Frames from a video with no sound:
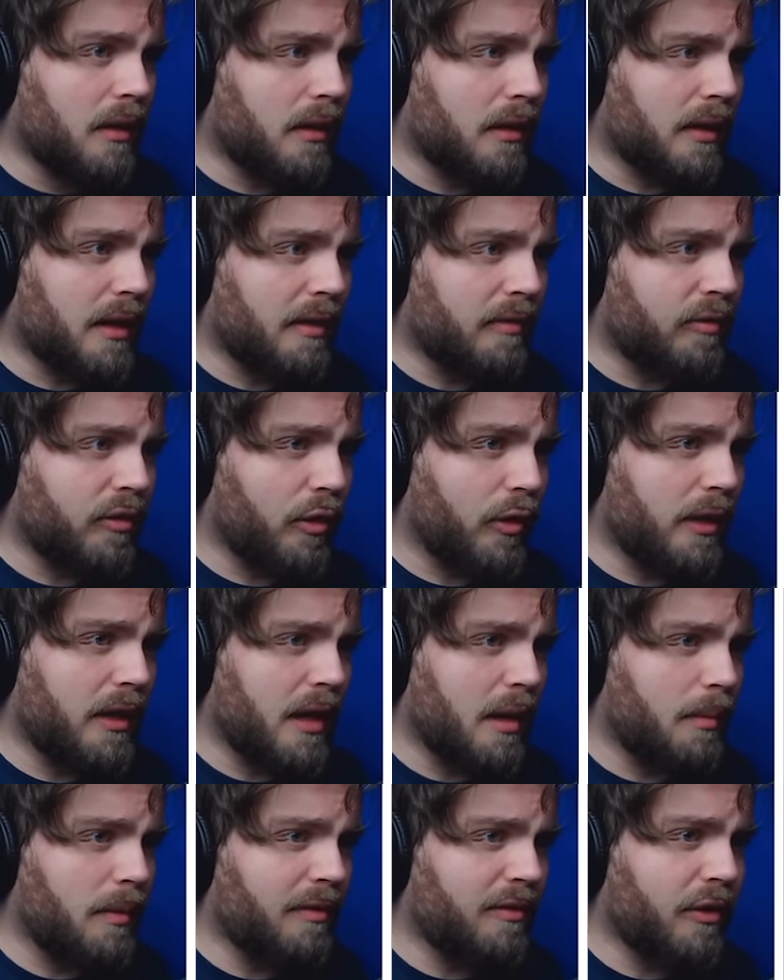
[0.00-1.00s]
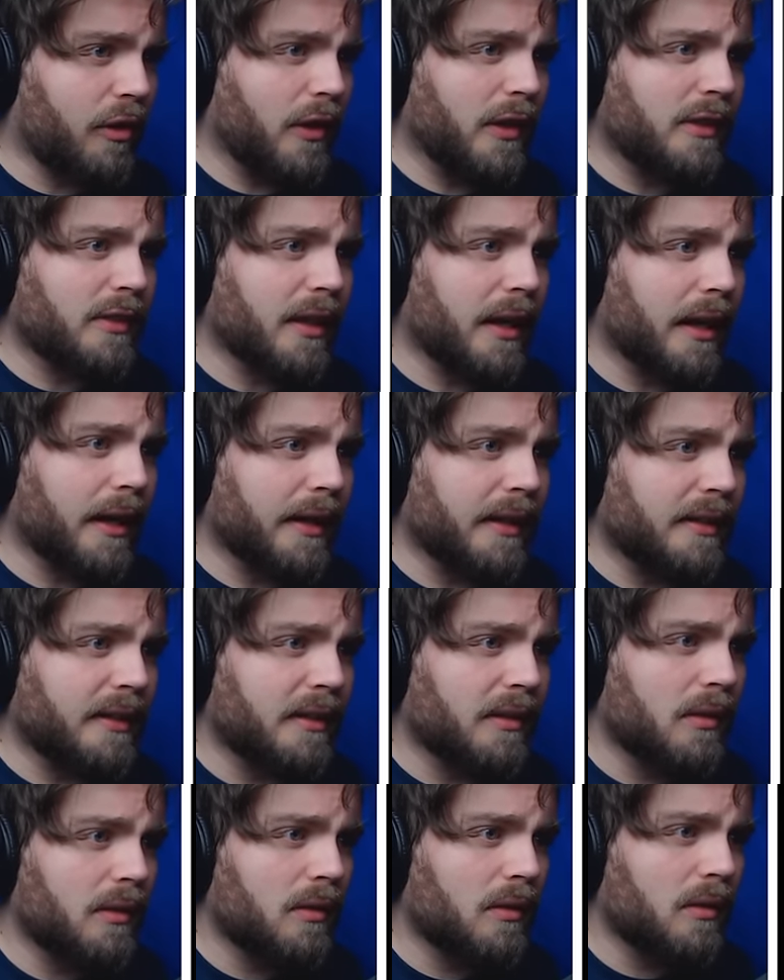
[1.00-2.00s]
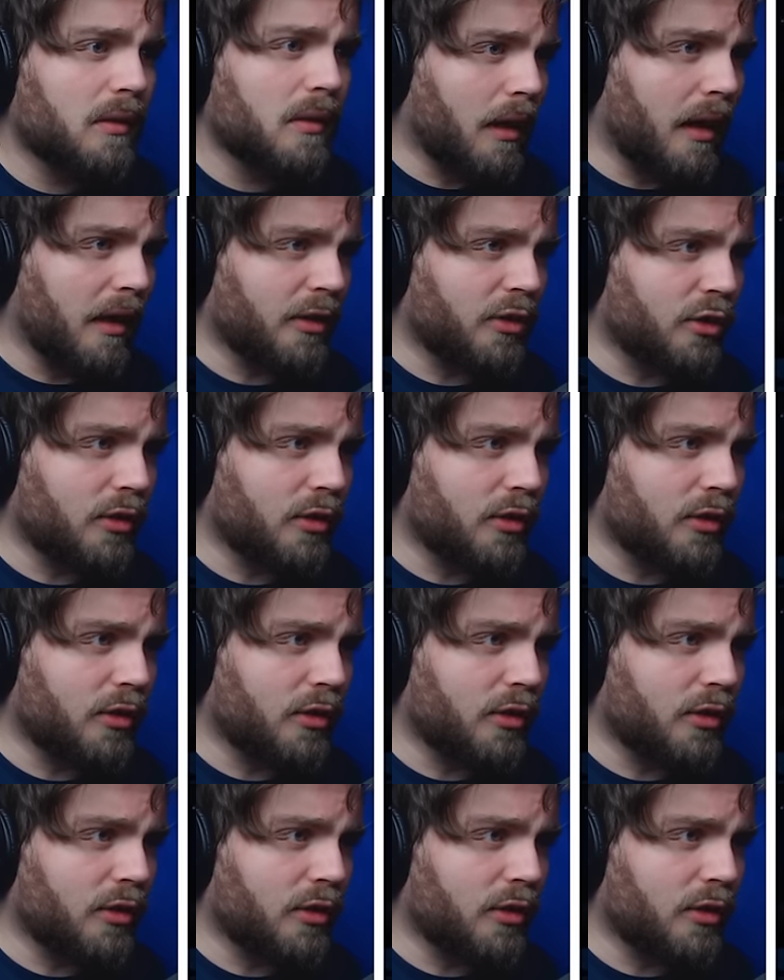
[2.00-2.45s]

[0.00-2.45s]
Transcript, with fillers: I'm getting very numb and very tired. I